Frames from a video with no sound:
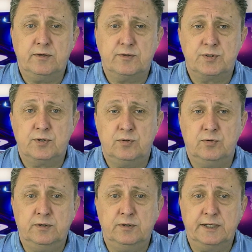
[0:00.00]

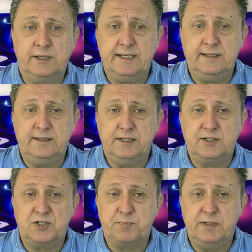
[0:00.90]
So again, it
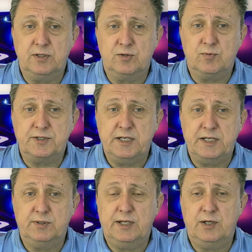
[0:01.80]
has been quite
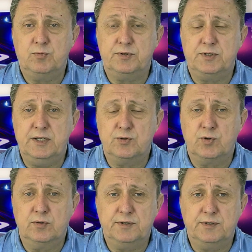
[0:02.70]
stable now with the
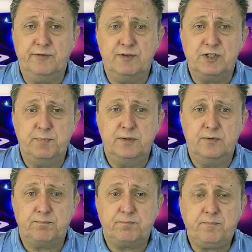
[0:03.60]
return on the investment
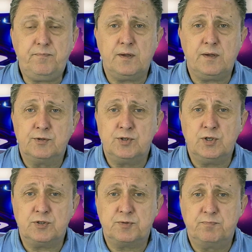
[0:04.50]

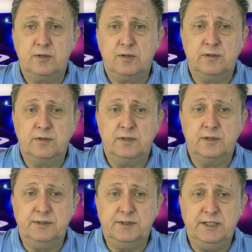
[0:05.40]
just
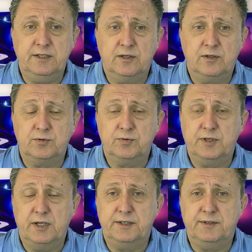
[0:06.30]
in the
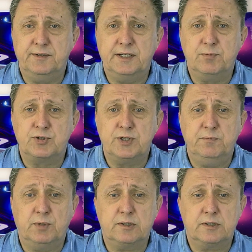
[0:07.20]
190%
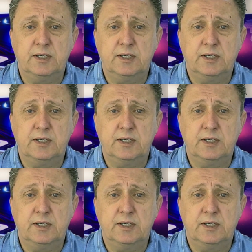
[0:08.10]
mark.